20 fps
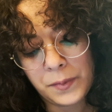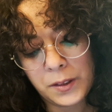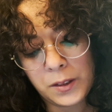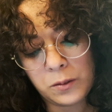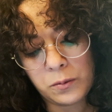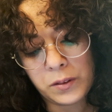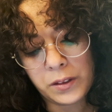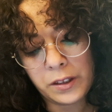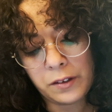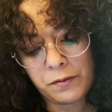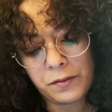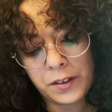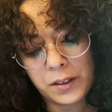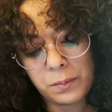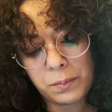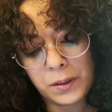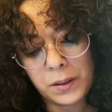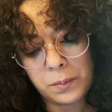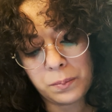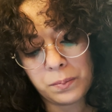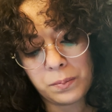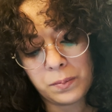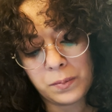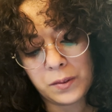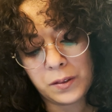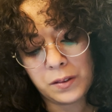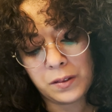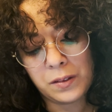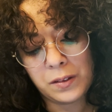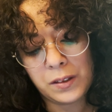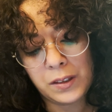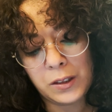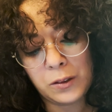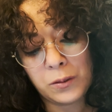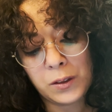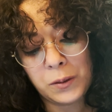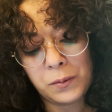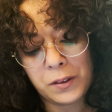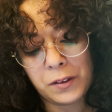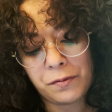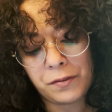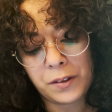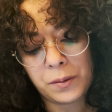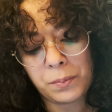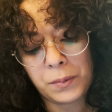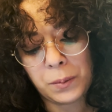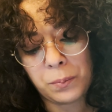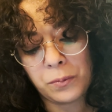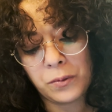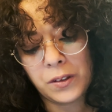The one that fucked me up, the only one that fucked me up